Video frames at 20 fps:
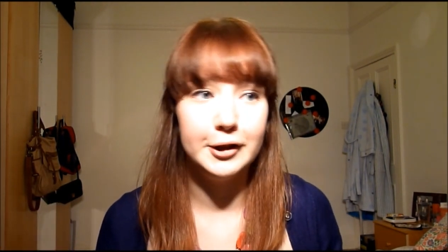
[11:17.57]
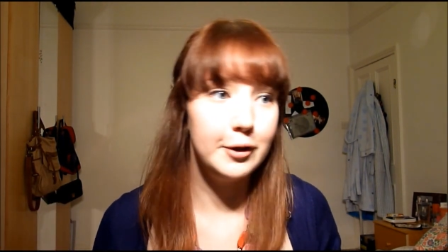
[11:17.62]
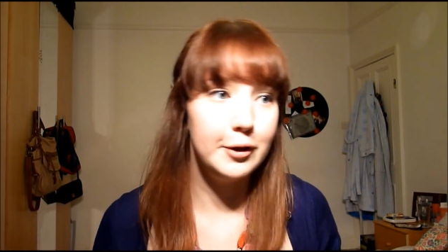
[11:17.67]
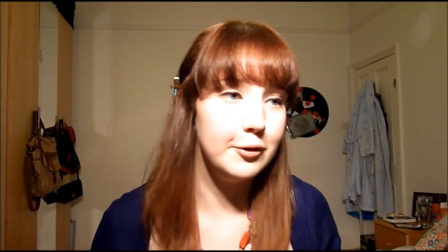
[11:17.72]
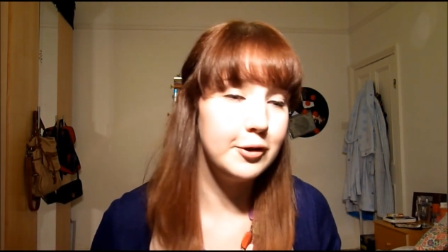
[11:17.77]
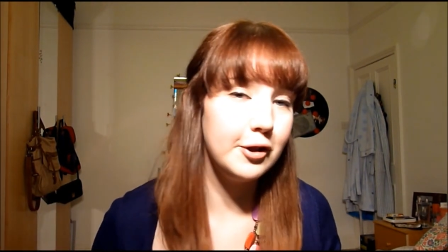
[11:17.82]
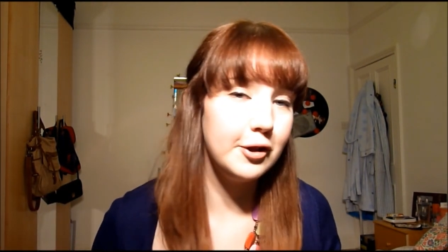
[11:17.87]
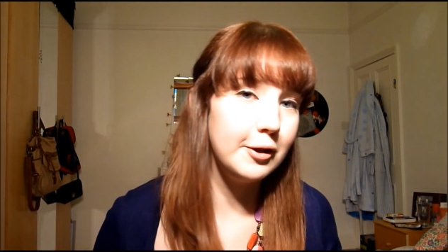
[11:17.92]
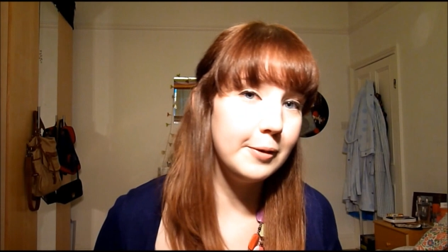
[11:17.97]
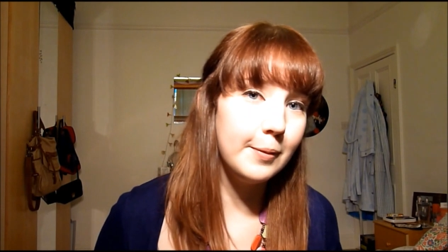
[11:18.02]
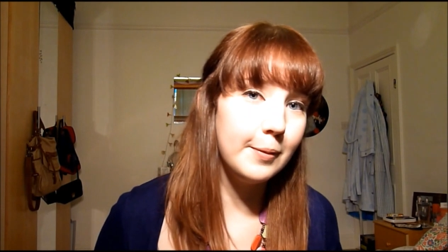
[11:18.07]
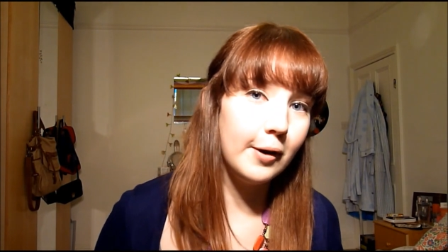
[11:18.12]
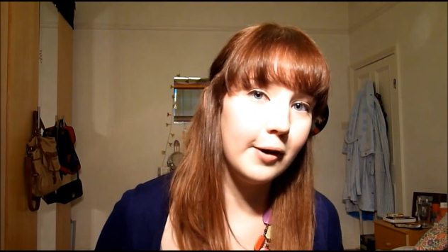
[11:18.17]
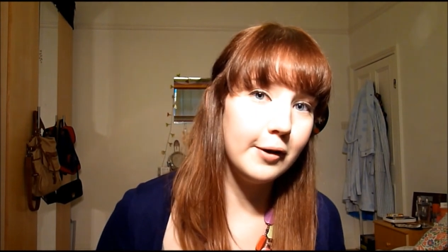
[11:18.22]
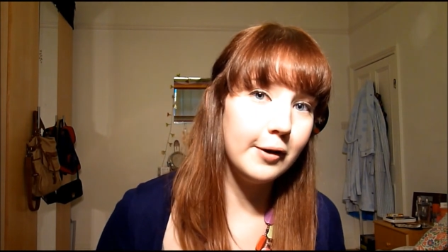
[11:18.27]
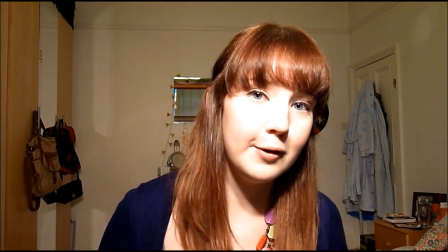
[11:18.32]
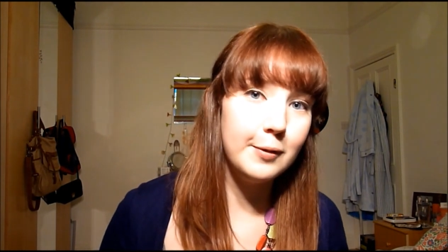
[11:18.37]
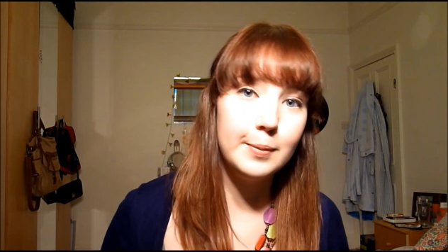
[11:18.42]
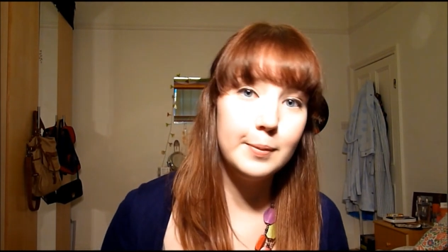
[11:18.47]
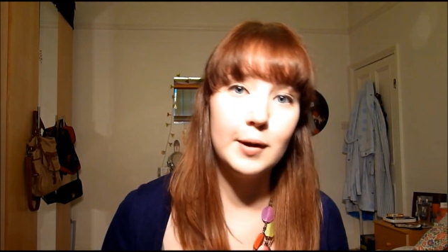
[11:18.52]
YouTube or
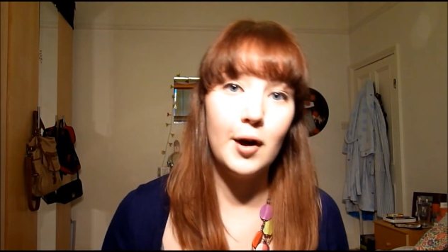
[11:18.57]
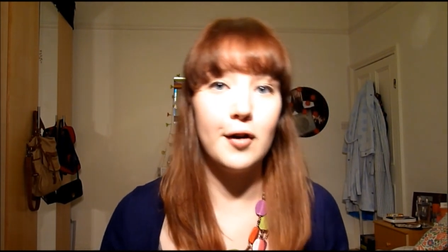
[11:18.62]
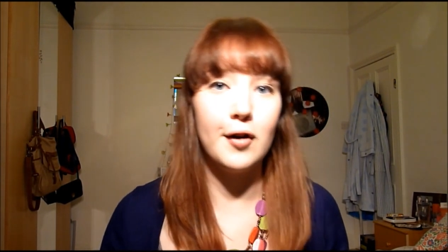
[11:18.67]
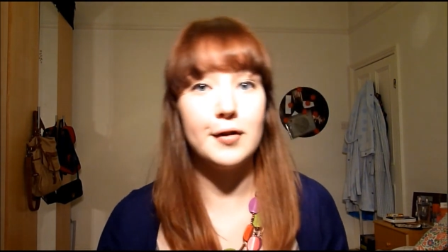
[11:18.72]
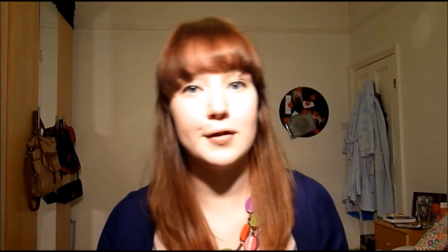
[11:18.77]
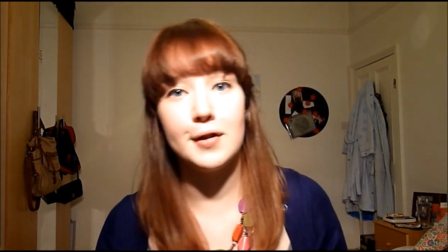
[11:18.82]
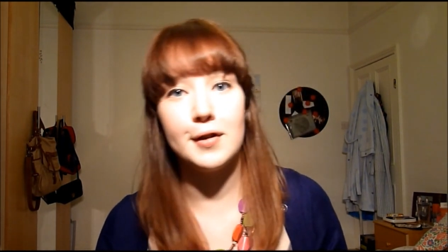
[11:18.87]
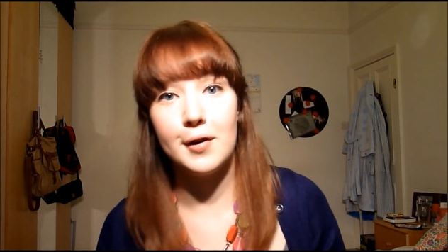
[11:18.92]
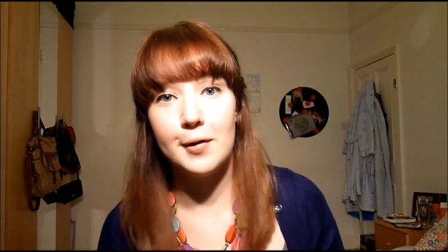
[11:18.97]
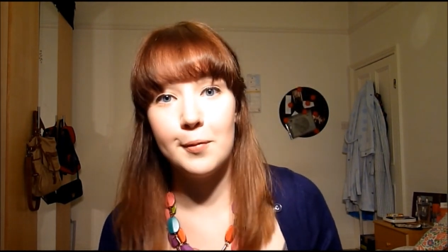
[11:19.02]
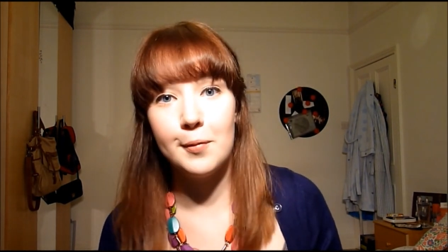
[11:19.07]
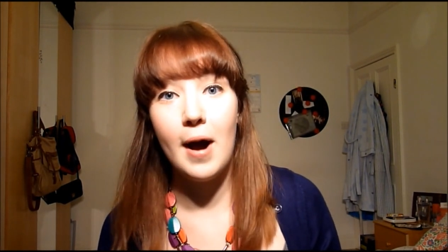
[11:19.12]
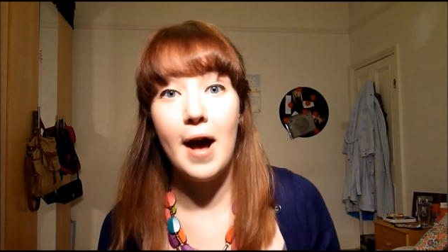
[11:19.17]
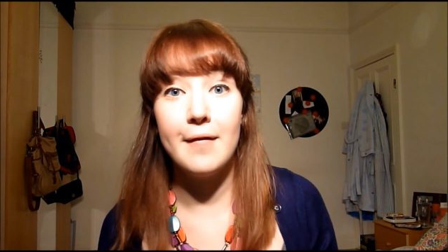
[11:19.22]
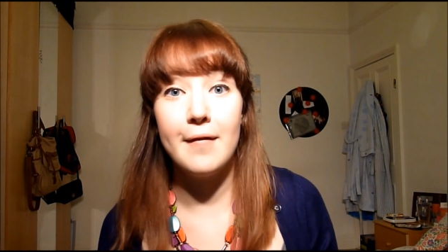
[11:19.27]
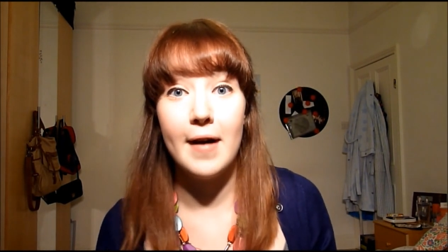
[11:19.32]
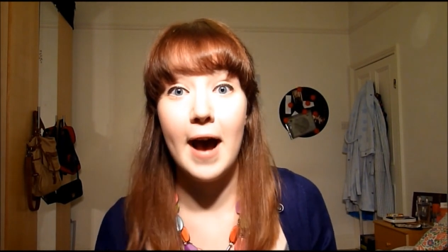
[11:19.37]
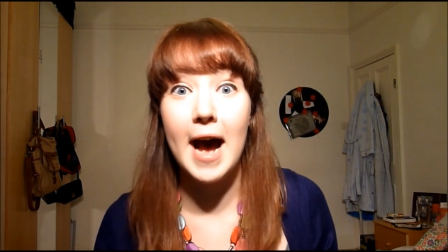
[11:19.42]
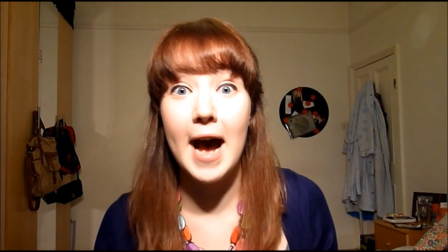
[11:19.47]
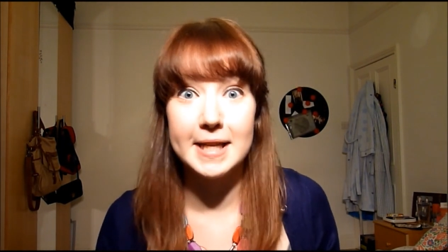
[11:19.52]
who blogs or
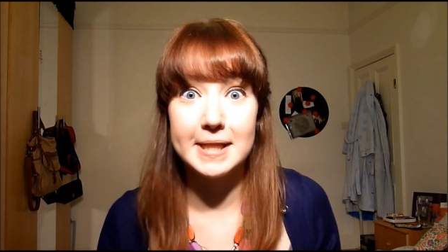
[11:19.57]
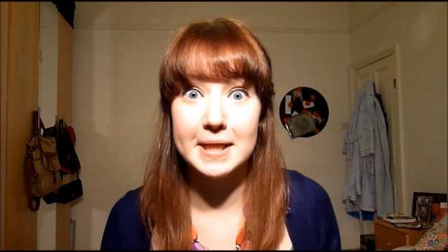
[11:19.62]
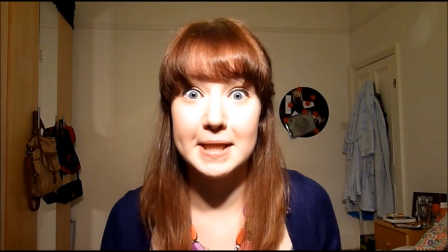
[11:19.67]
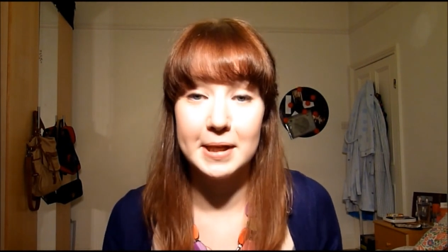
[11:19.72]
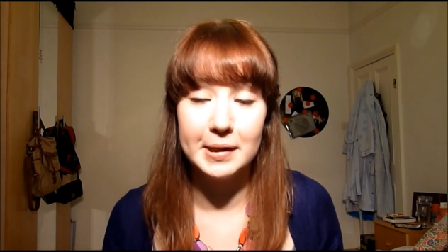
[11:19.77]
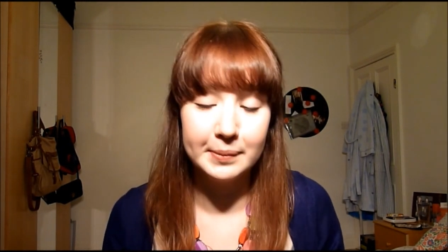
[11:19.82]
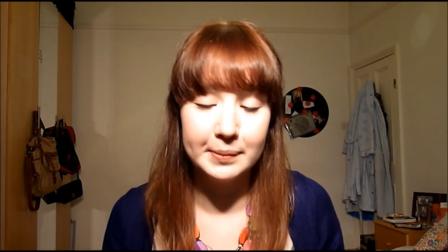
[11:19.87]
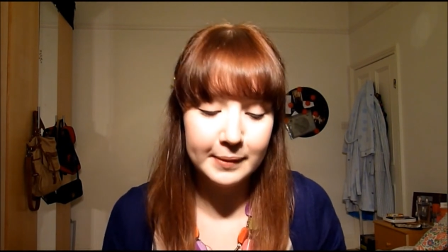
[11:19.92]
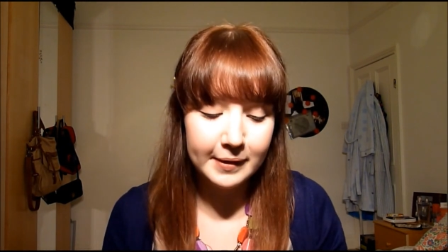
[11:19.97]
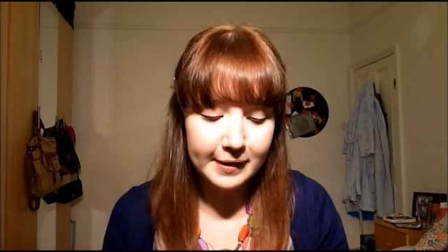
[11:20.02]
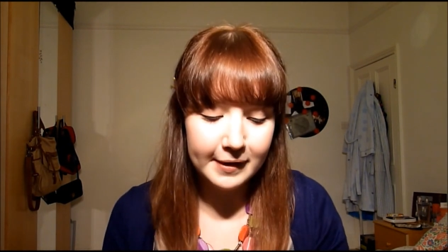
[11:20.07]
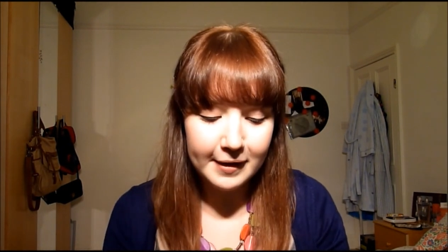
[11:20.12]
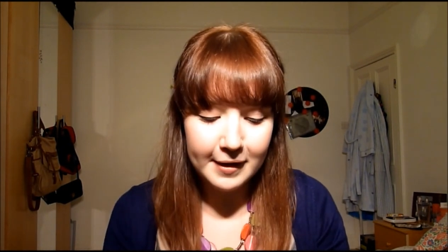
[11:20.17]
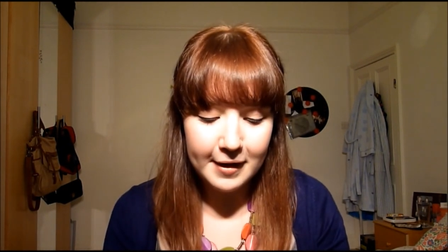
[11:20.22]
whatever has them,